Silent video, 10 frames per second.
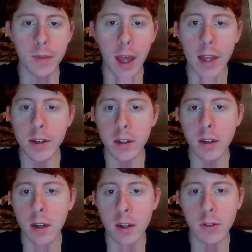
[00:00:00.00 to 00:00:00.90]
And
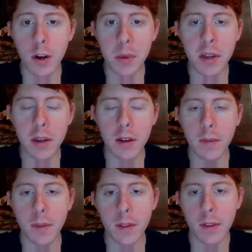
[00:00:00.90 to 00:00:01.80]
normally,
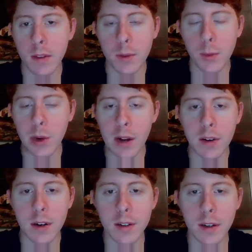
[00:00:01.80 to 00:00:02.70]

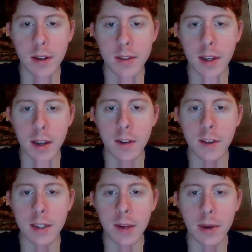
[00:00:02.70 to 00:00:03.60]
whatever, it's not going to
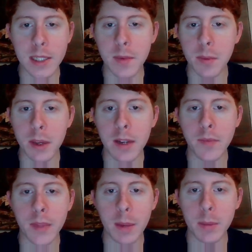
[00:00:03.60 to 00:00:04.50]
affect anyone except for me.
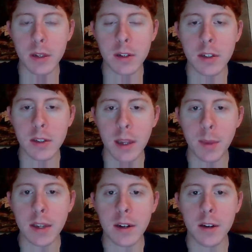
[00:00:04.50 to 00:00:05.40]
I'm literally just in
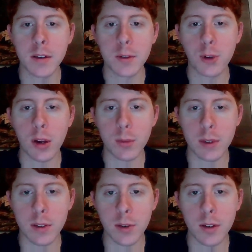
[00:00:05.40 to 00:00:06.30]
my yard training with
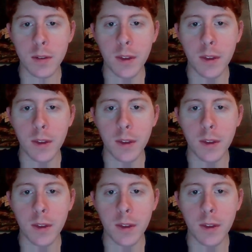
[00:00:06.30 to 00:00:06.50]
the sword.